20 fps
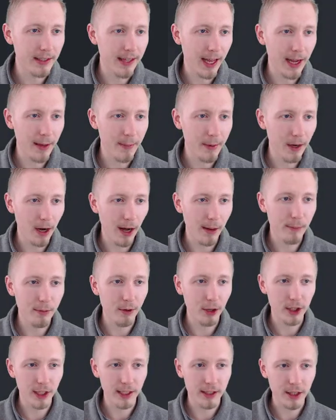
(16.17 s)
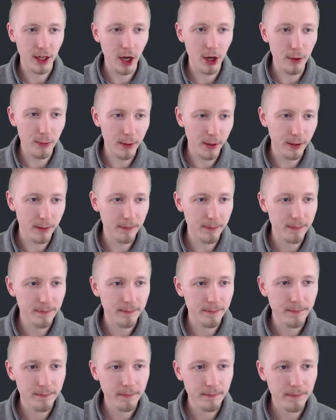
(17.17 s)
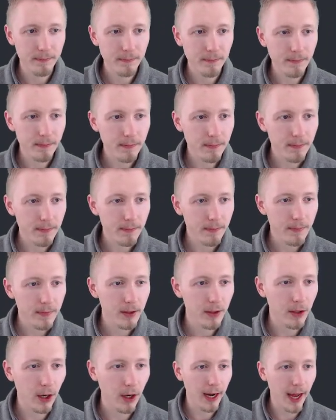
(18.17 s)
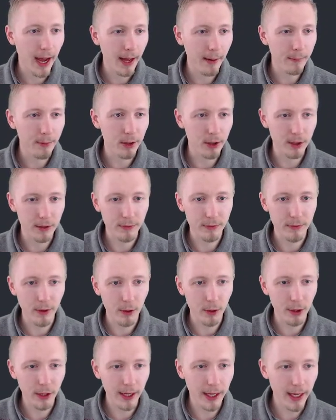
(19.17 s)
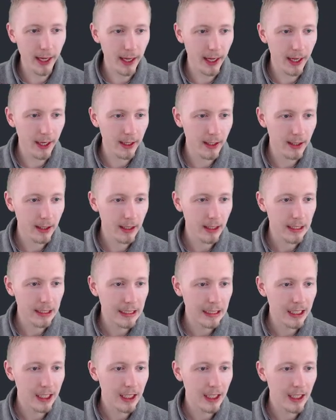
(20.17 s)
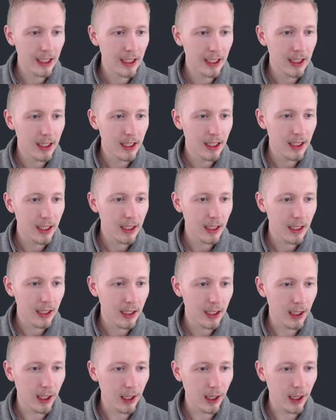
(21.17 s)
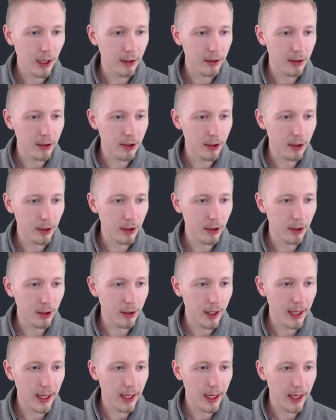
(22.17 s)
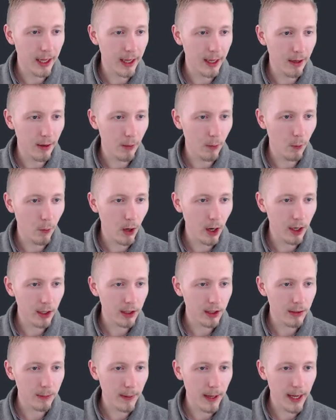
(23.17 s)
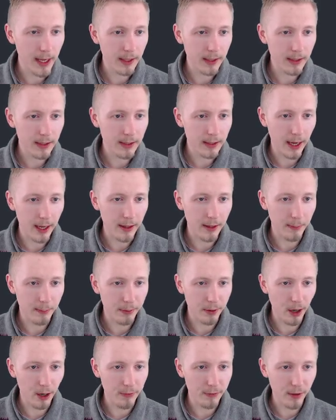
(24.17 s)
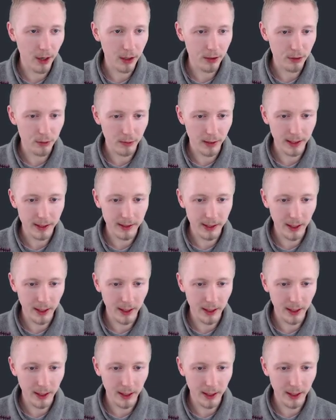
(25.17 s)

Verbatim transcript: A P I project open. So I'm add project folder here. I'm going to go to the workspace and the profiles REST A